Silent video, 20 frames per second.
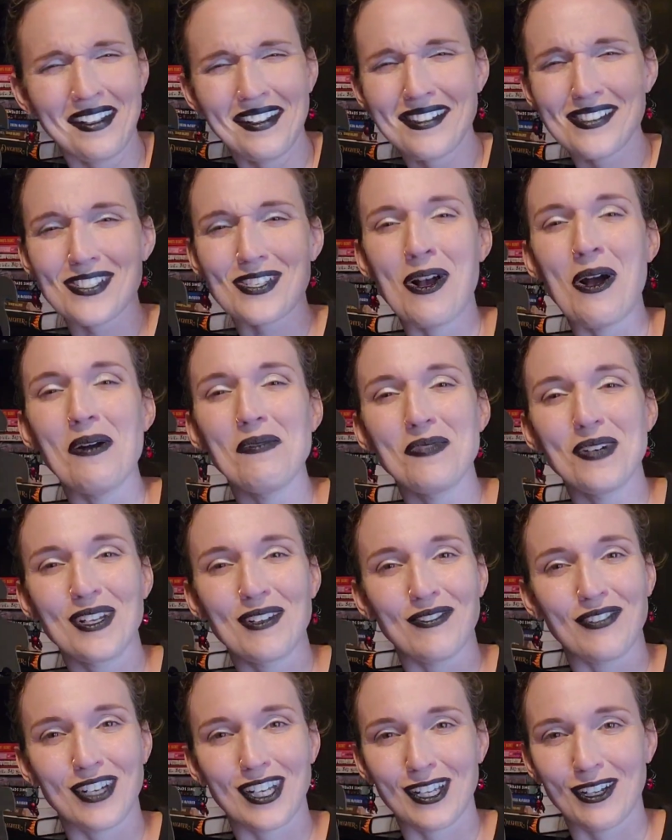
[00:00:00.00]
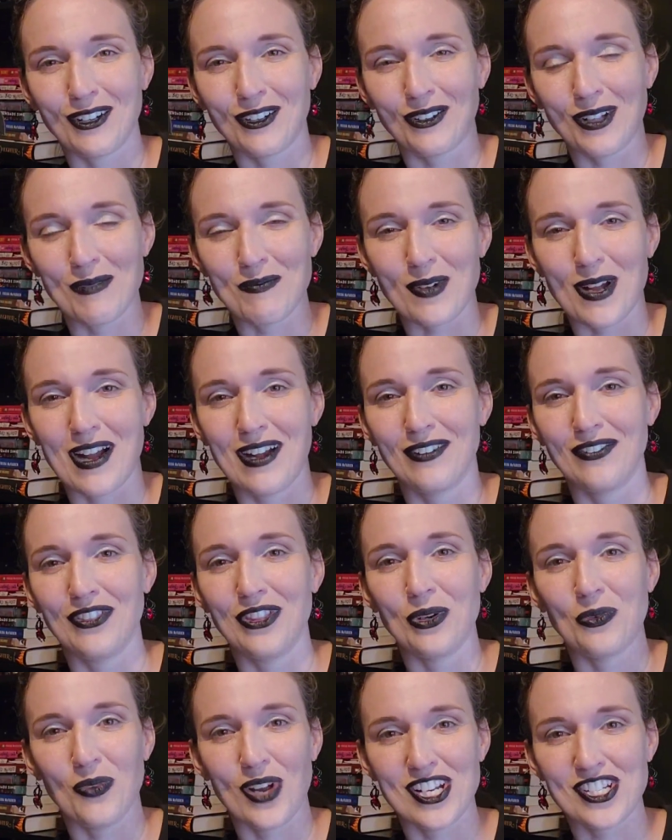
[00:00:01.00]
So I'll put a video clip of the
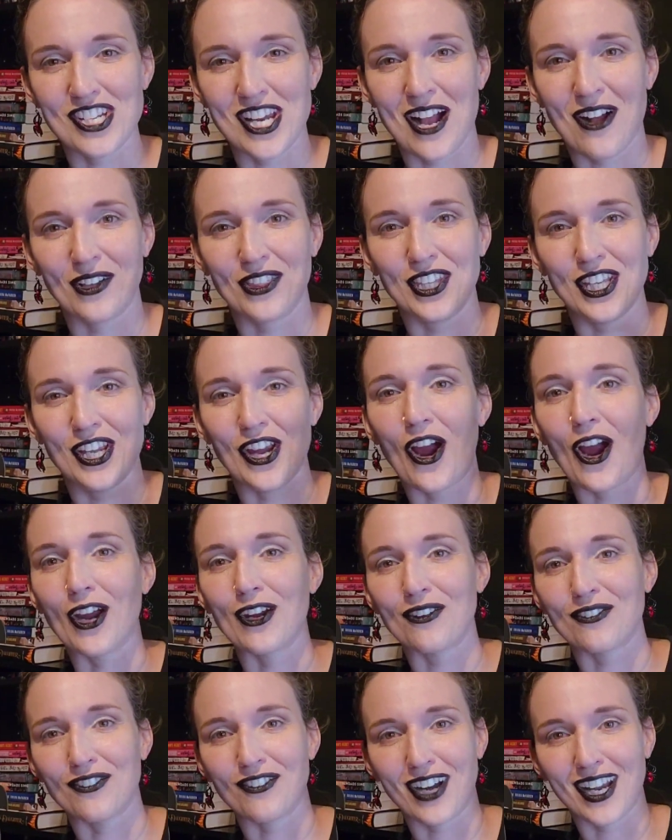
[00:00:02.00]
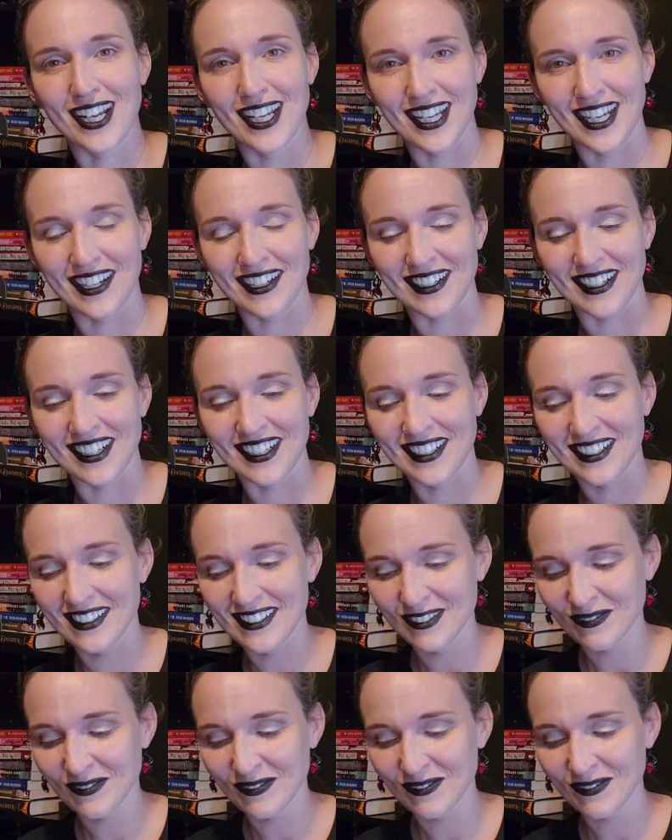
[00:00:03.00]
witch out in the yard right here.